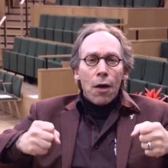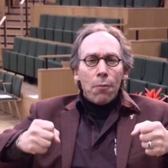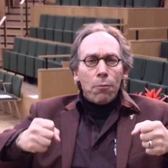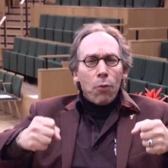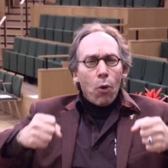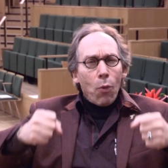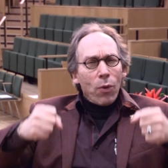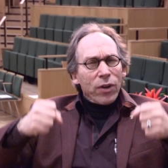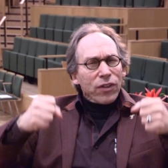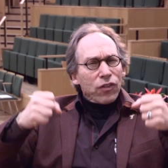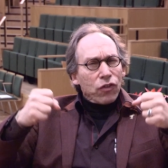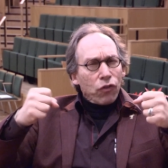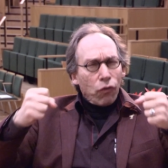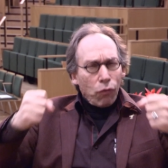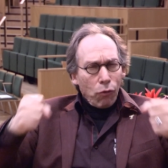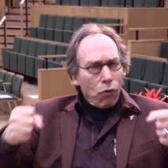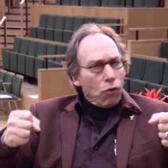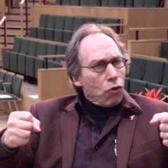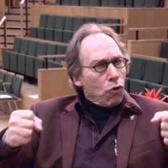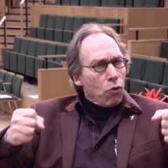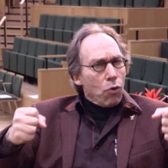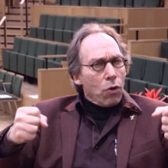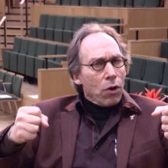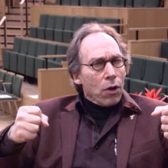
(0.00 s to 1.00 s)
But what's
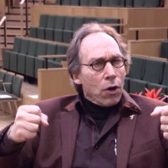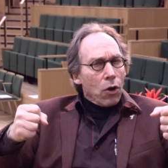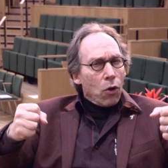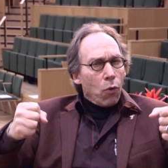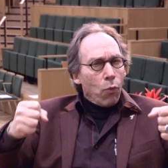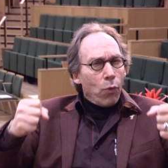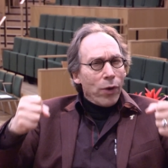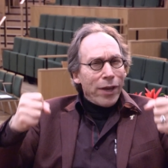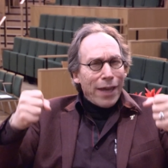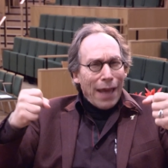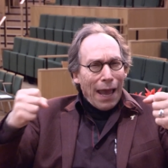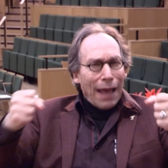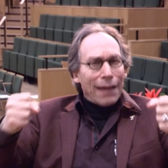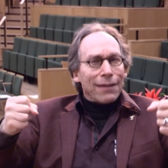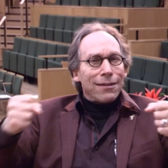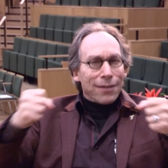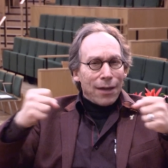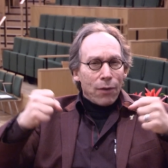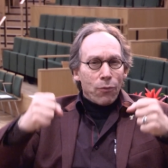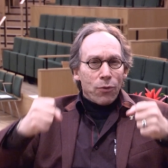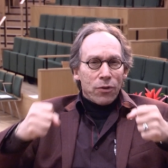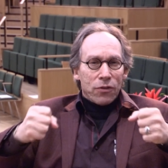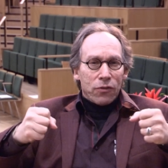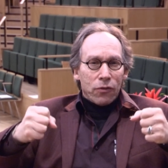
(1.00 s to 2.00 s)
true, we can't
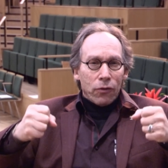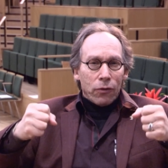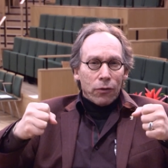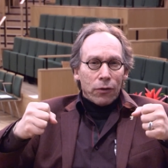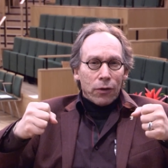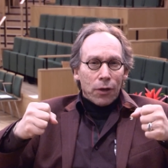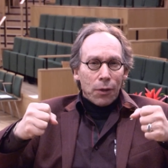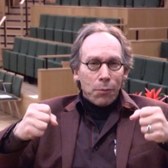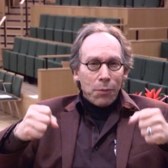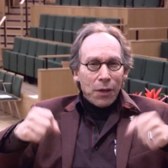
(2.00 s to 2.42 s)
say with certainty,